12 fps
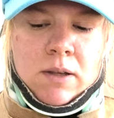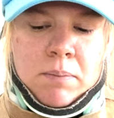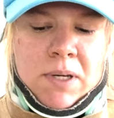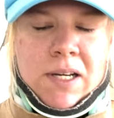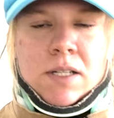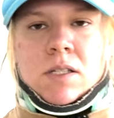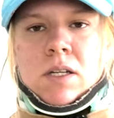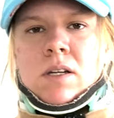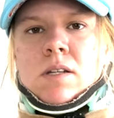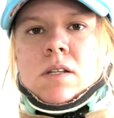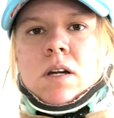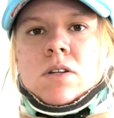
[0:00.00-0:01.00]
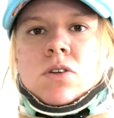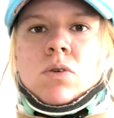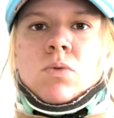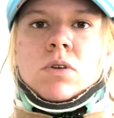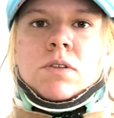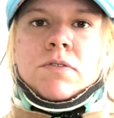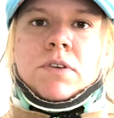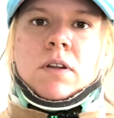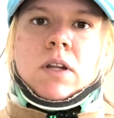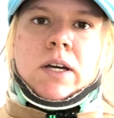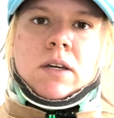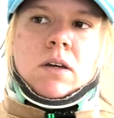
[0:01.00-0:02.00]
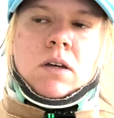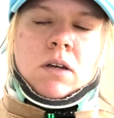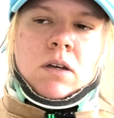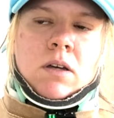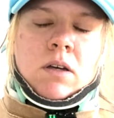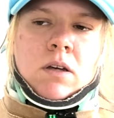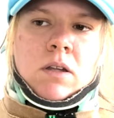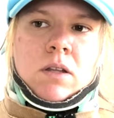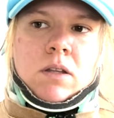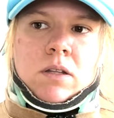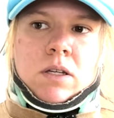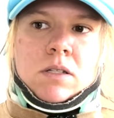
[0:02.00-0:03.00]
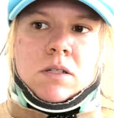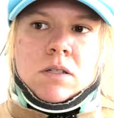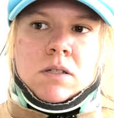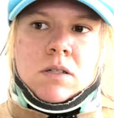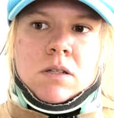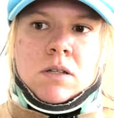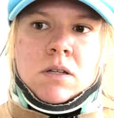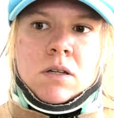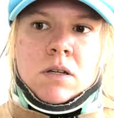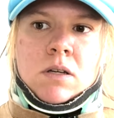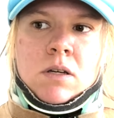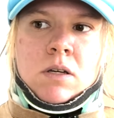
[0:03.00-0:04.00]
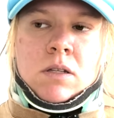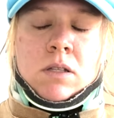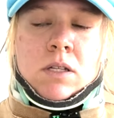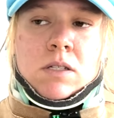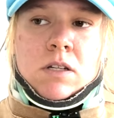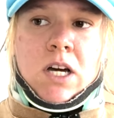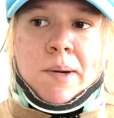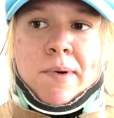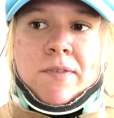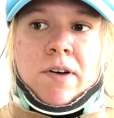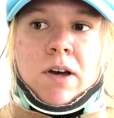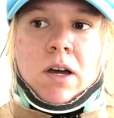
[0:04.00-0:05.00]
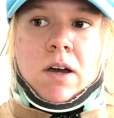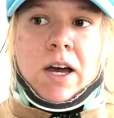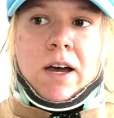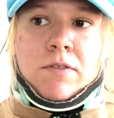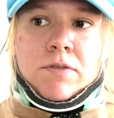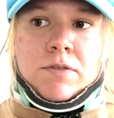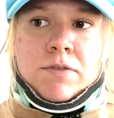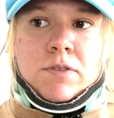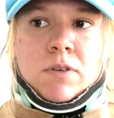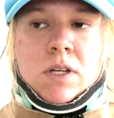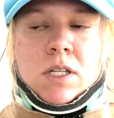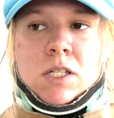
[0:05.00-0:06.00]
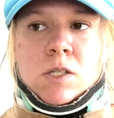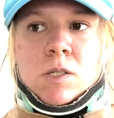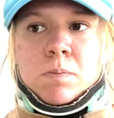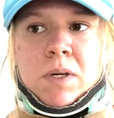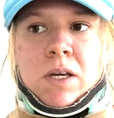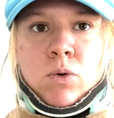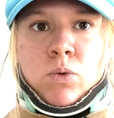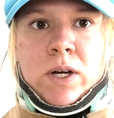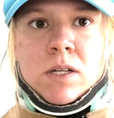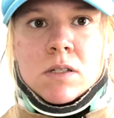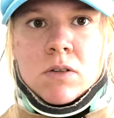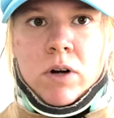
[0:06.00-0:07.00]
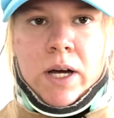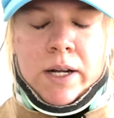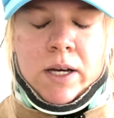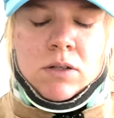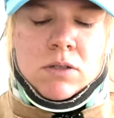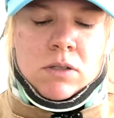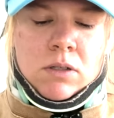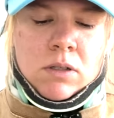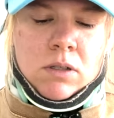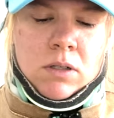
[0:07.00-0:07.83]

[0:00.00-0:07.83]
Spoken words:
the biggest thing is that I don't want to feel like this time I have is being wasted right now. So